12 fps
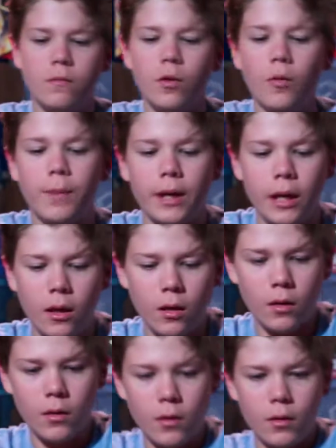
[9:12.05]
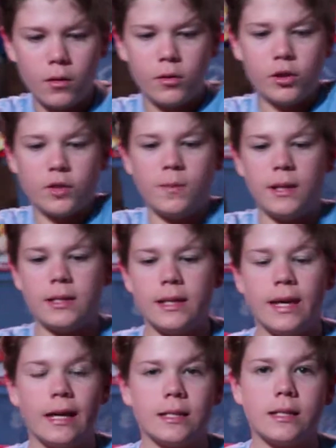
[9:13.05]
No biggie. Just means he
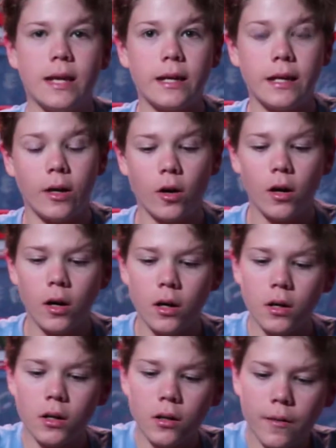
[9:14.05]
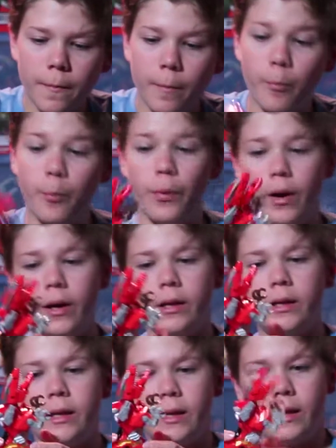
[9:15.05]
can't stand here. But
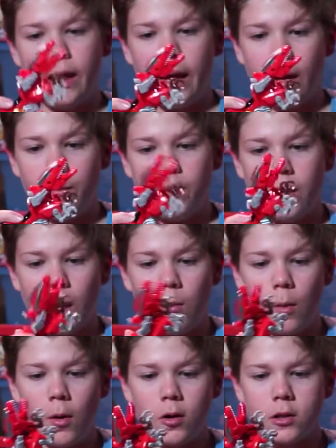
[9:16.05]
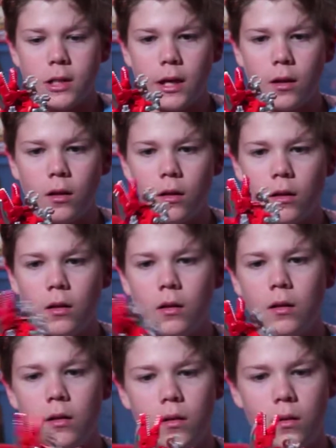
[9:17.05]
he can become a
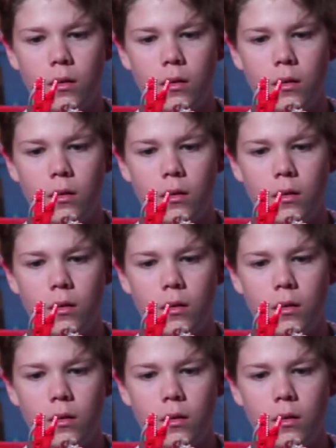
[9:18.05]
motorcycle.